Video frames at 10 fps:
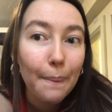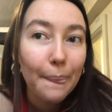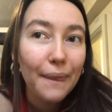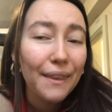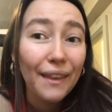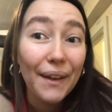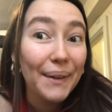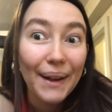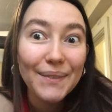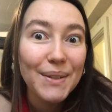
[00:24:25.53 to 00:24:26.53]
So
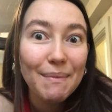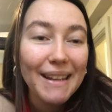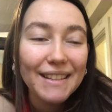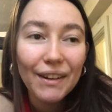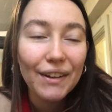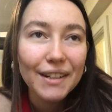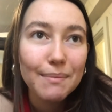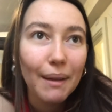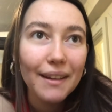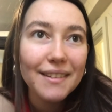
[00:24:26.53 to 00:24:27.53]
have an amazing
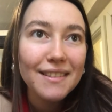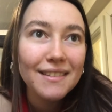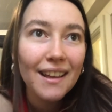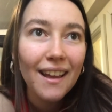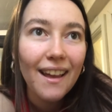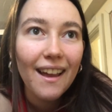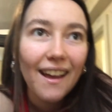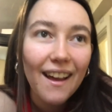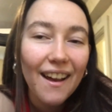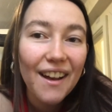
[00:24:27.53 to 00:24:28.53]
Christmas.
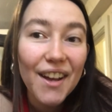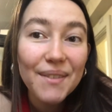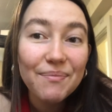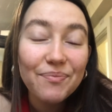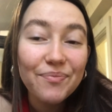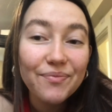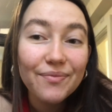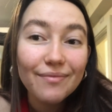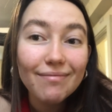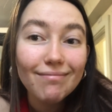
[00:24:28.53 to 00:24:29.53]
Yeah,
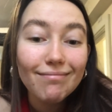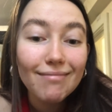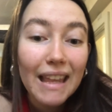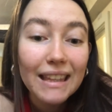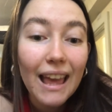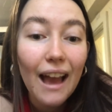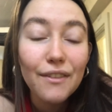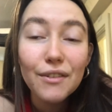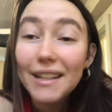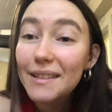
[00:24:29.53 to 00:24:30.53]
have
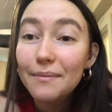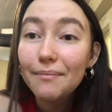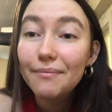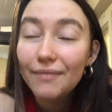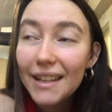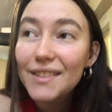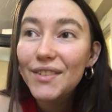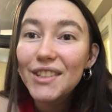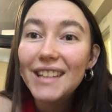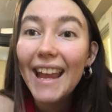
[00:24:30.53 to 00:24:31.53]
an amazing rest of
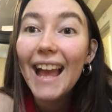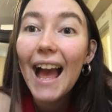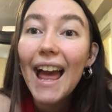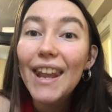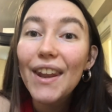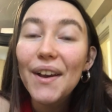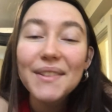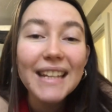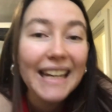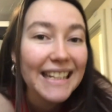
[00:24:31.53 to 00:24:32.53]
your day and I'll
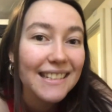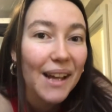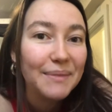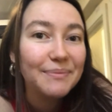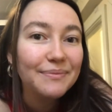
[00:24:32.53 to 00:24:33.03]
see you next time.